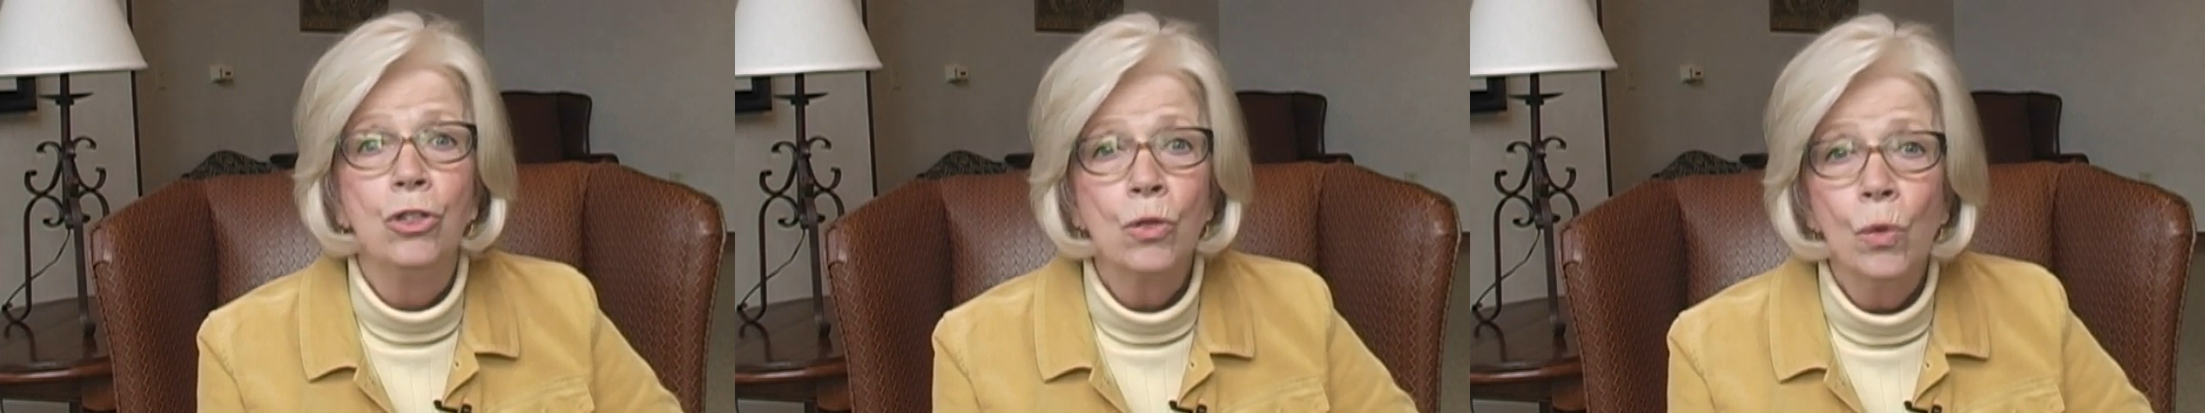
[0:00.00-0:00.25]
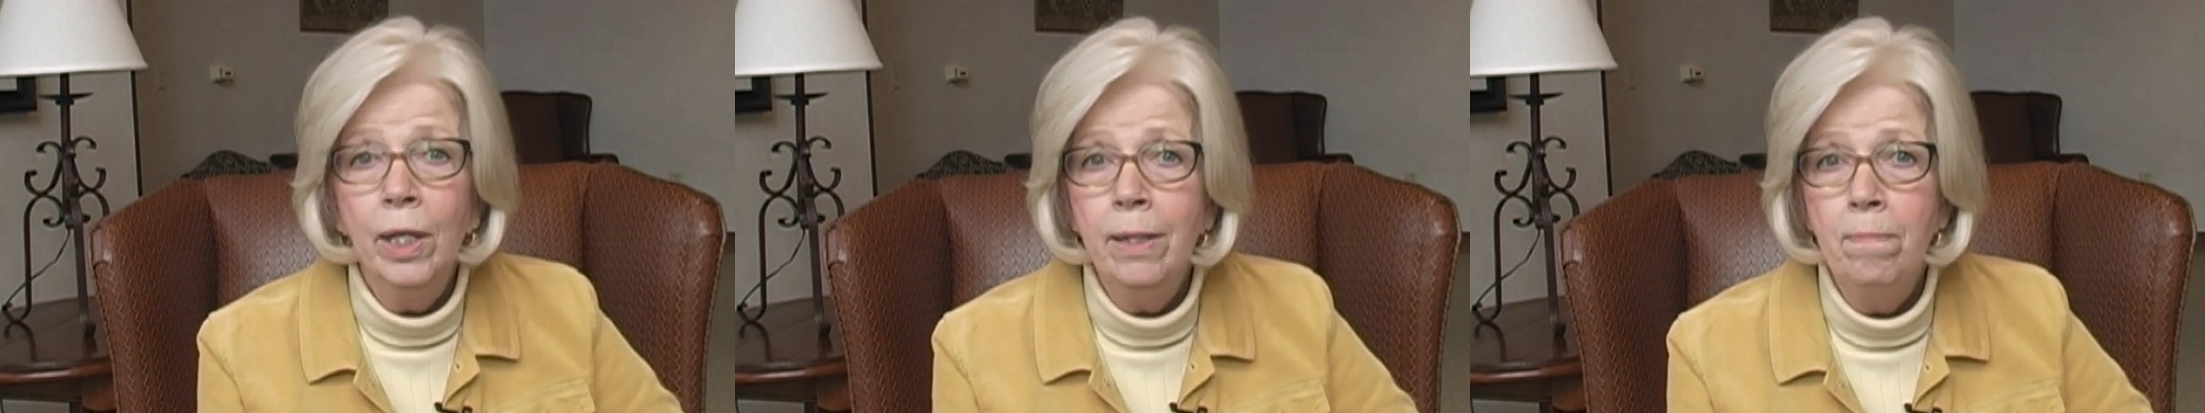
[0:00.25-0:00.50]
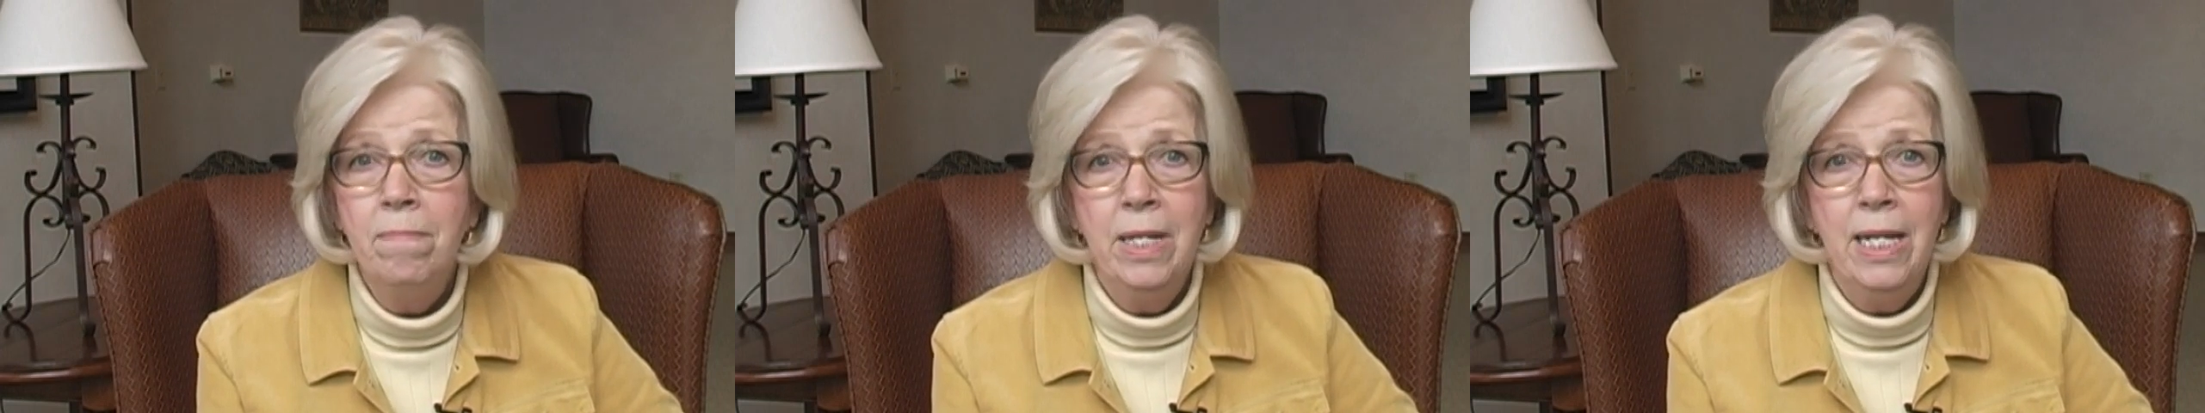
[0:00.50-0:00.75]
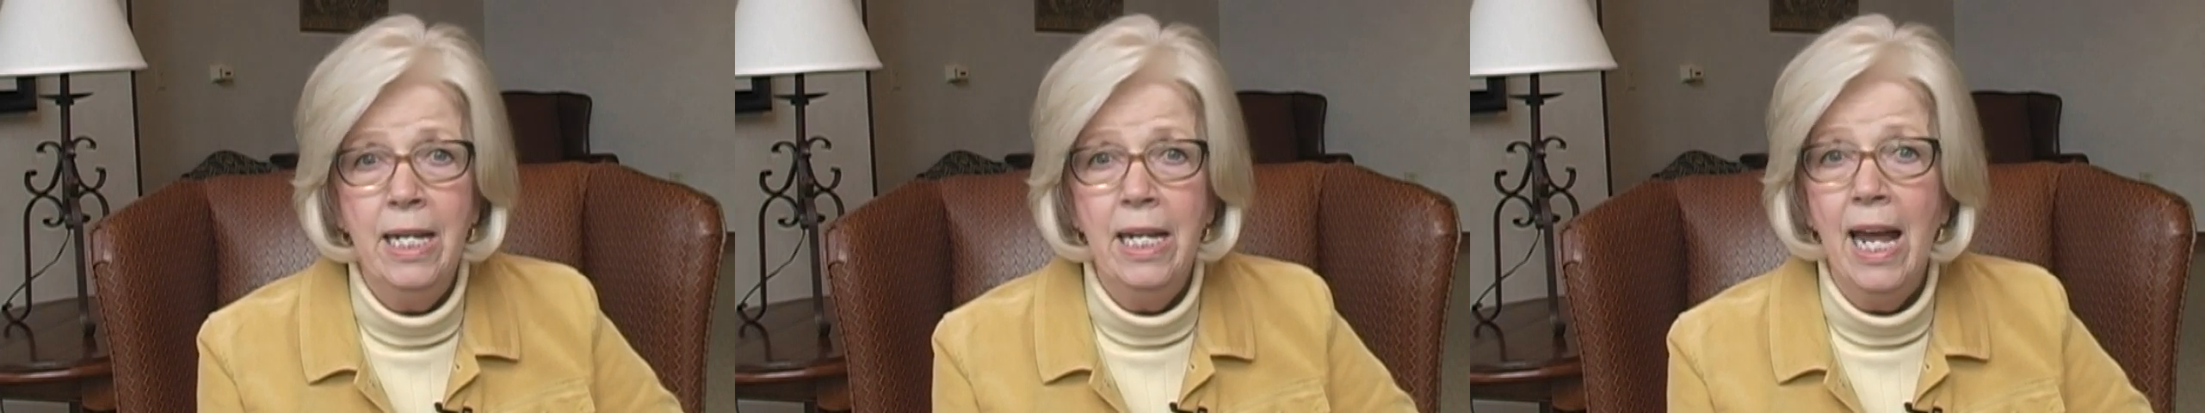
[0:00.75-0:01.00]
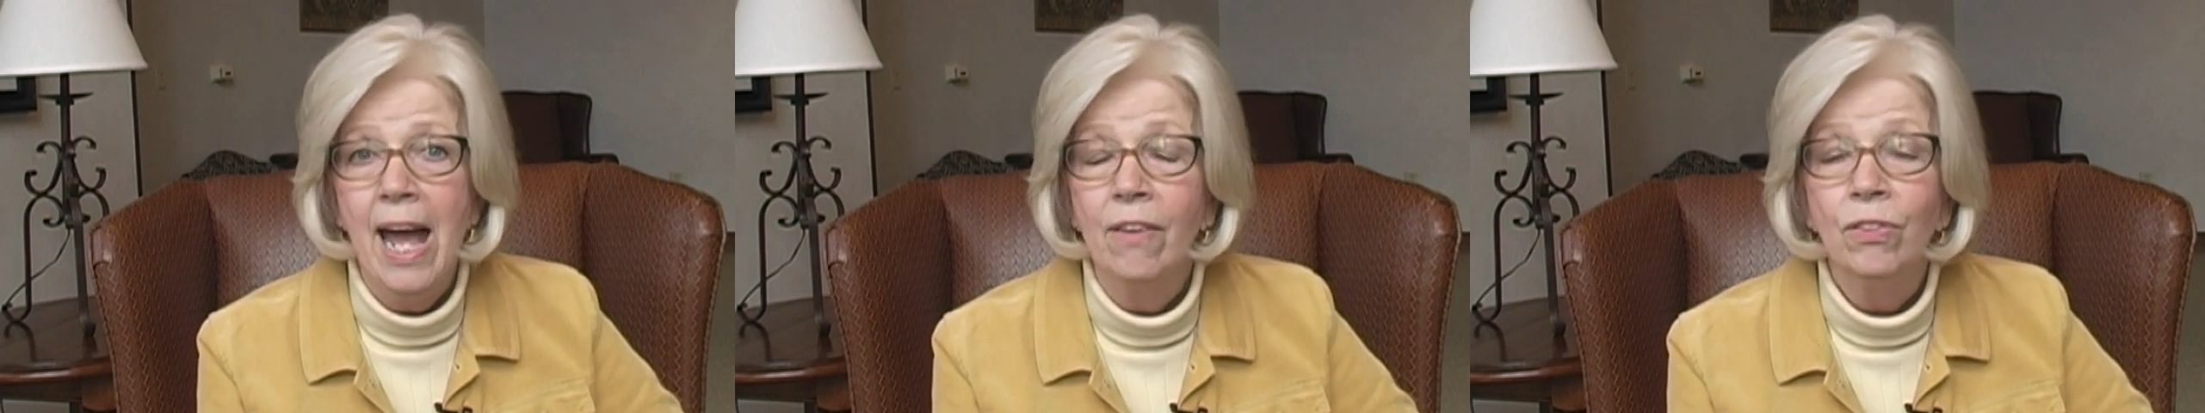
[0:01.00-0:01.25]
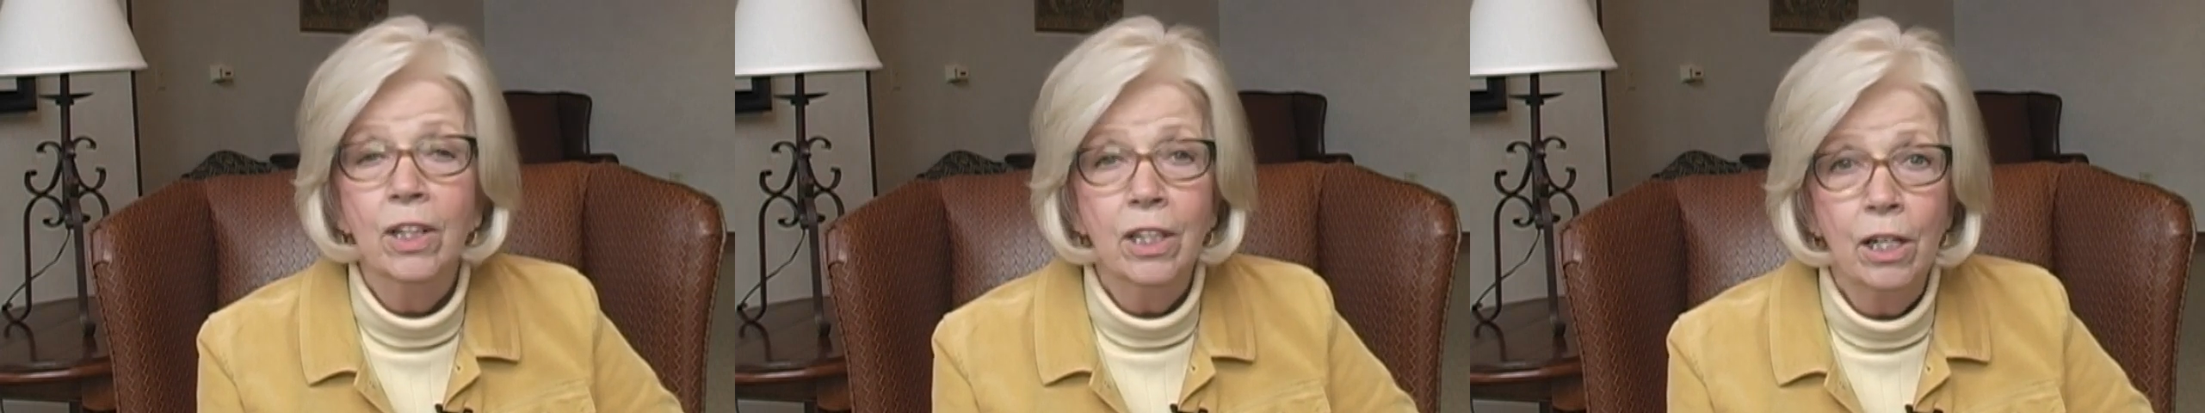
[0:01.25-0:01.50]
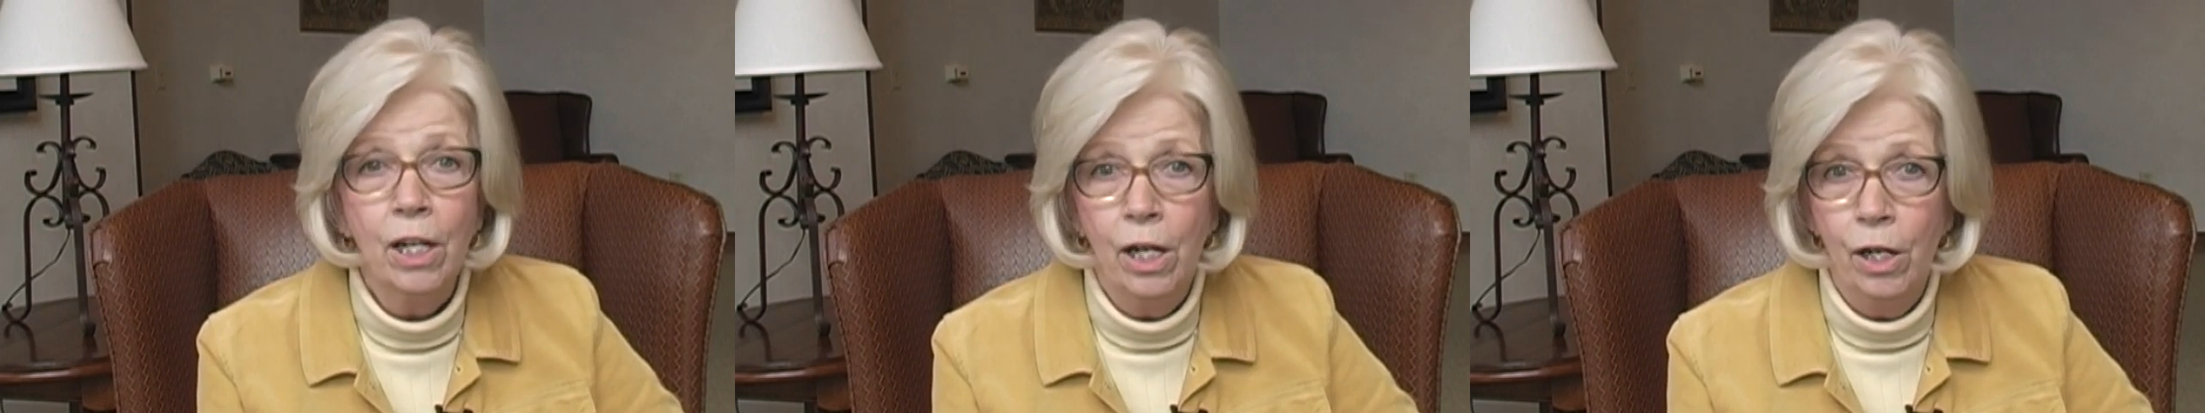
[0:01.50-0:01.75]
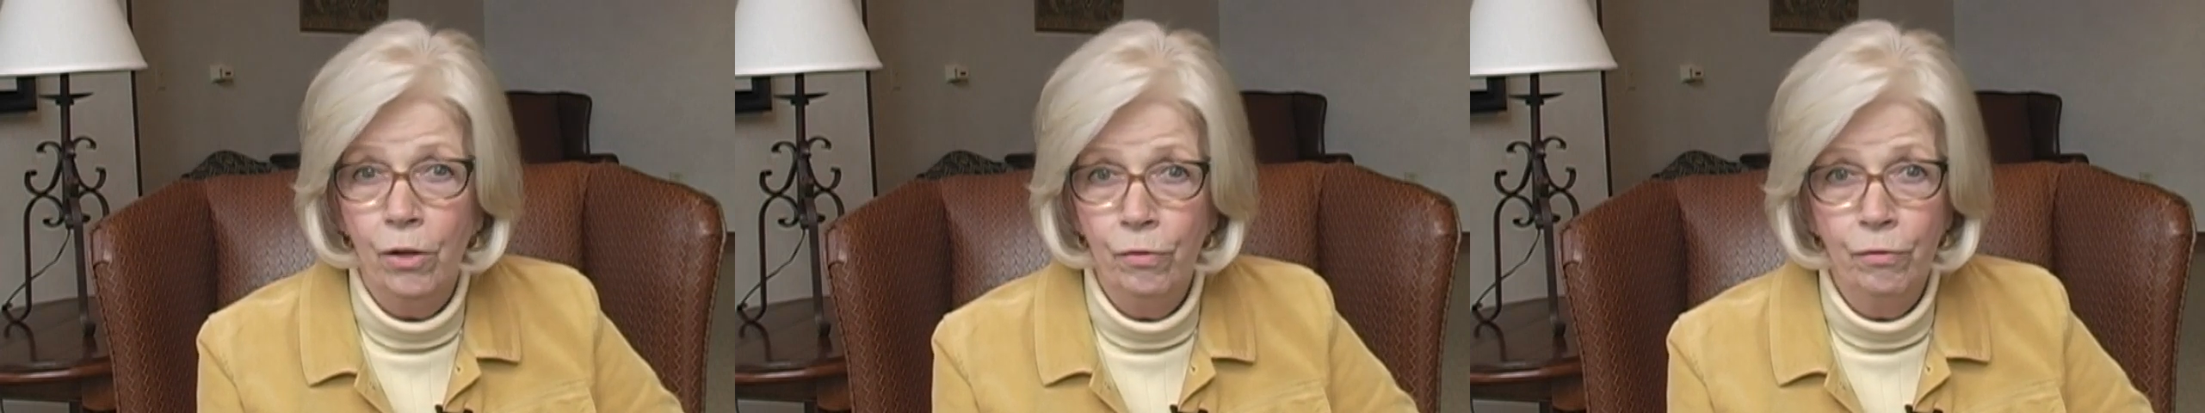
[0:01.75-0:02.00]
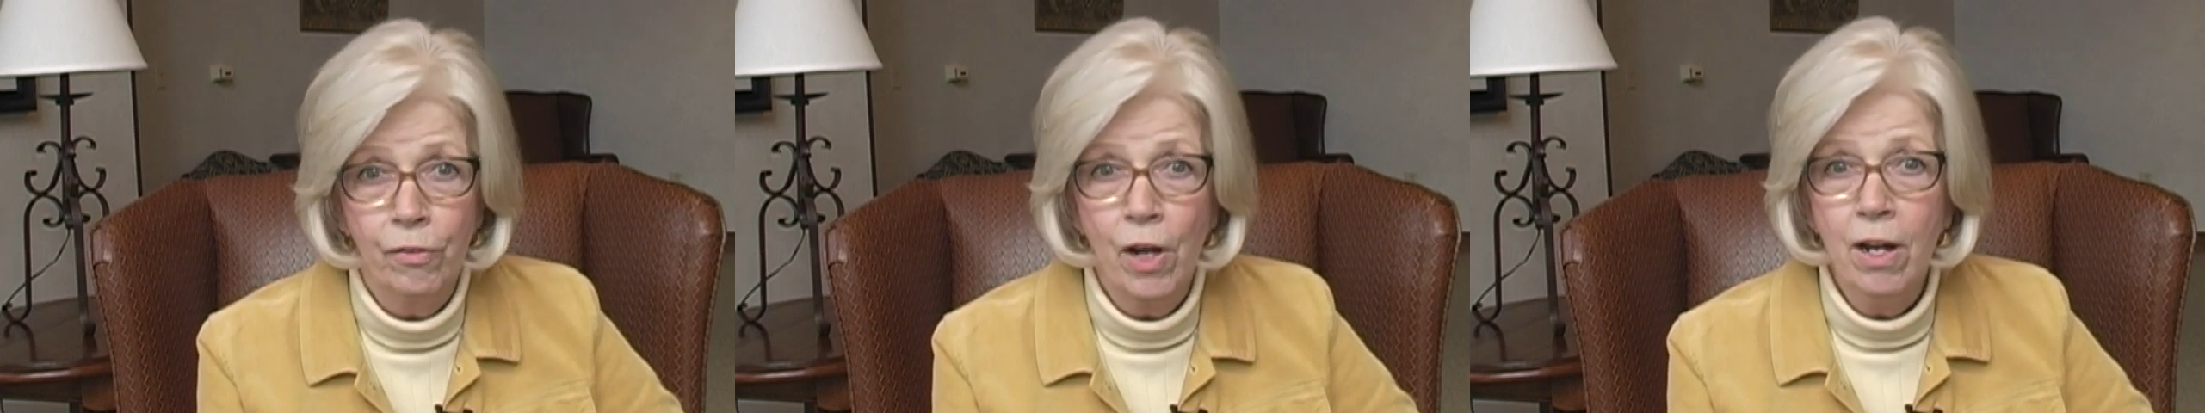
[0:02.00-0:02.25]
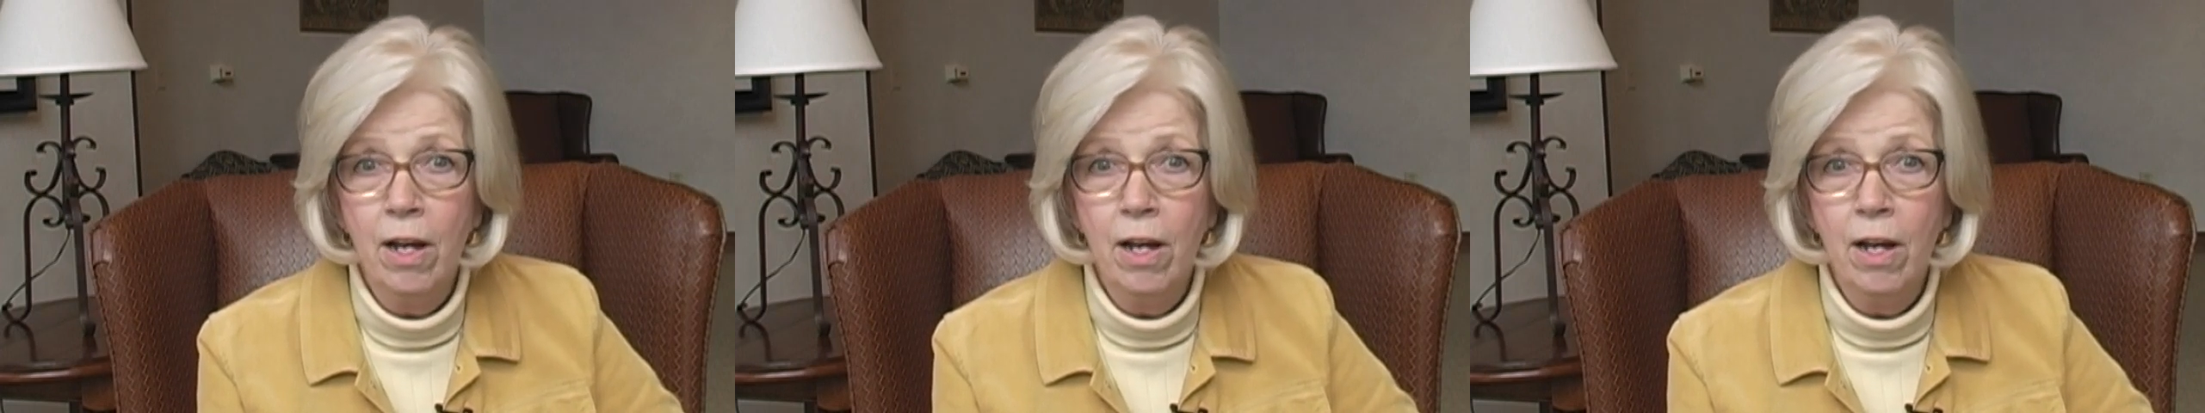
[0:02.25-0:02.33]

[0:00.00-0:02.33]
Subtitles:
join me at the Cove.